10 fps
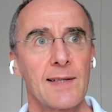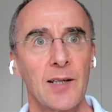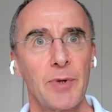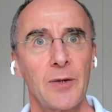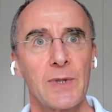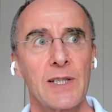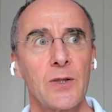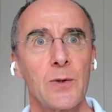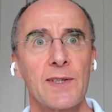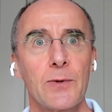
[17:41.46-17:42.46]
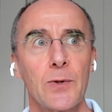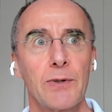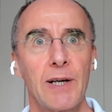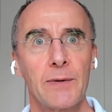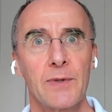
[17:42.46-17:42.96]
Second part we do is
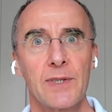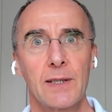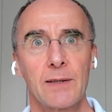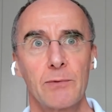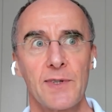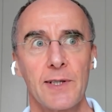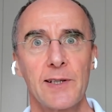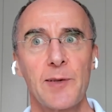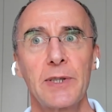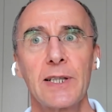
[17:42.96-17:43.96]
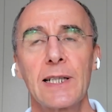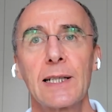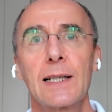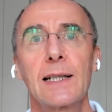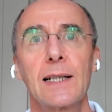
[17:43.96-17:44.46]
all around uh, resilience
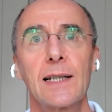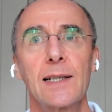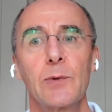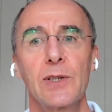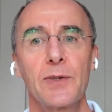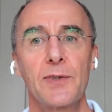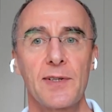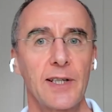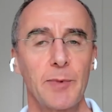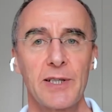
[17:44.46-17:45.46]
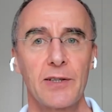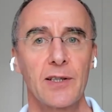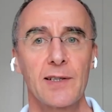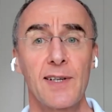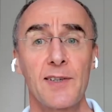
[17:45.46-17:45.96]
building, and we use a
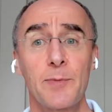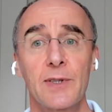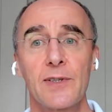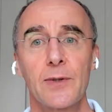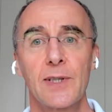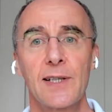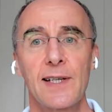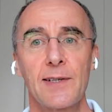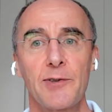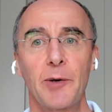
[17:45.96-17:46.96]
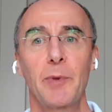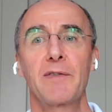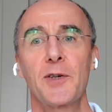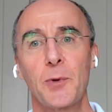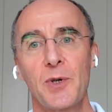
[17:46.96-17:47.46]
psychometric assessment. So that's answering
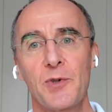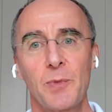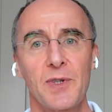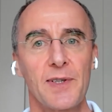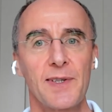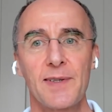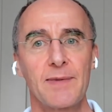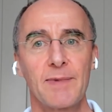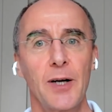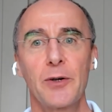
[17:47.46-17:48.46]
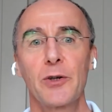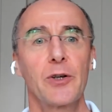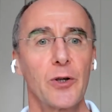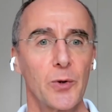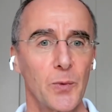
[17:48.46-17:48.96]
my first question, which is how do
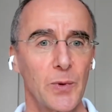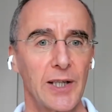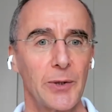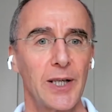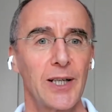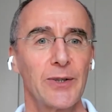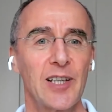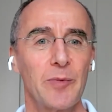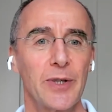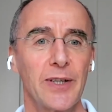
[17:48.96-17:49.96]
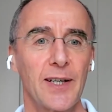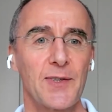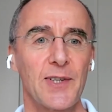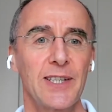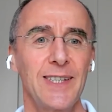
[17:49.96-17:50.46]
you know where you are on that
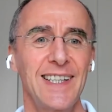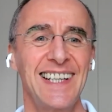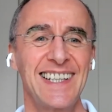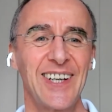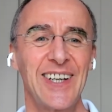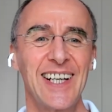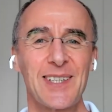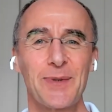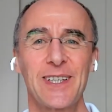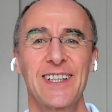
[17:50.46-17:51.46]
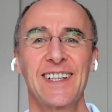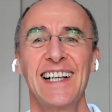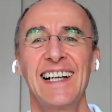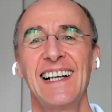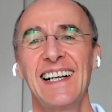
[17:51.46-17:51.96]
burnout scale? so that's what
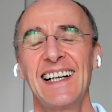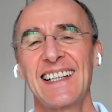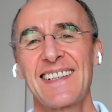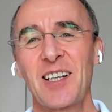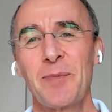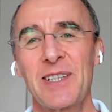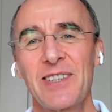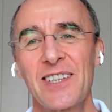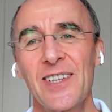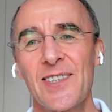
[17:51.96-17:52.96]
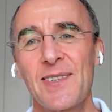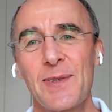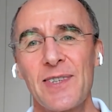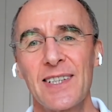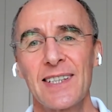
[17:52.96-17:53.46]
our psychometric
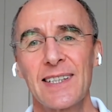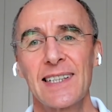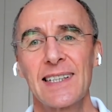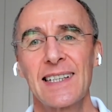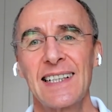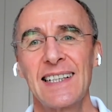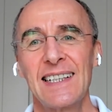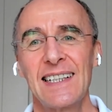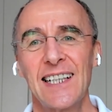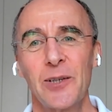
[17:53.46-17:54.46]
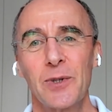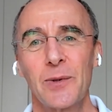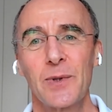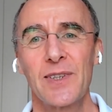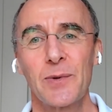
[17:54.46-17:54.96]
does, which I uh, I
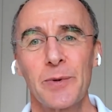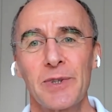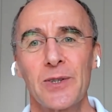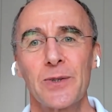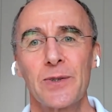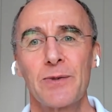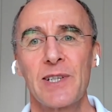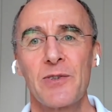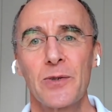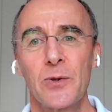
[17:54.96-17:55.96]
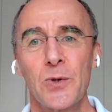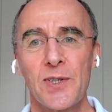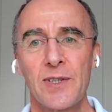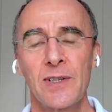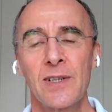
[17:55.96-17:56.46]
work with a woman called Rachel
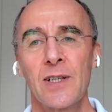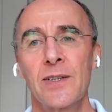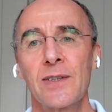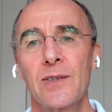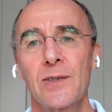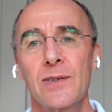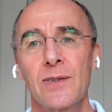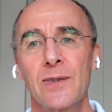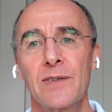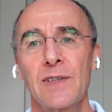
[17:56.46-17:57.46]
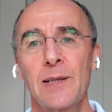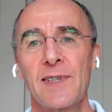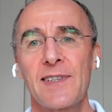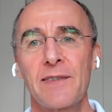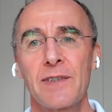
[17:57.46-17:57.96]
Alston on, who, who
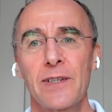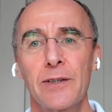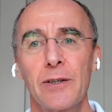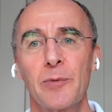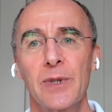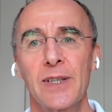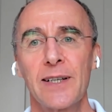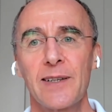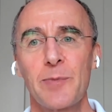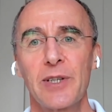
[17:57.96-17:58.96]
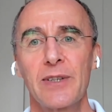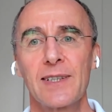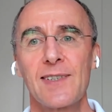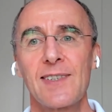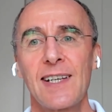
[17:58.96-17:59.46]
developed this after her own burnout
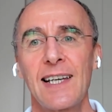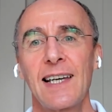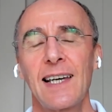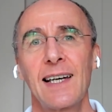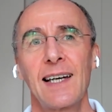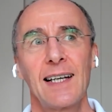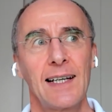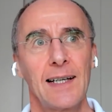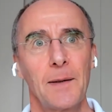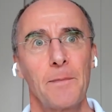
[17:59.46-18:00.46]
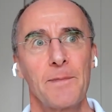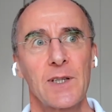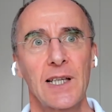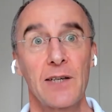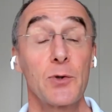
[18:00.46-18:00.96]
experience.
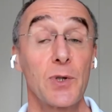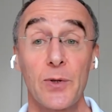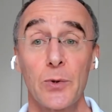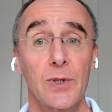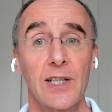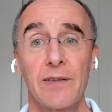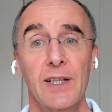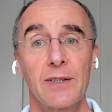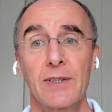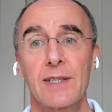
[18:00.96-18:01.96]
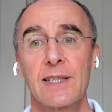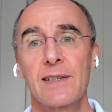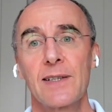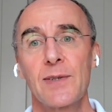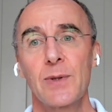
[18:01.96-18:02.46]
Um, so that gives you a score out of 100,
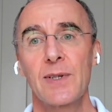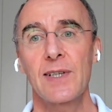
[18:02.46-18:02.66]
tells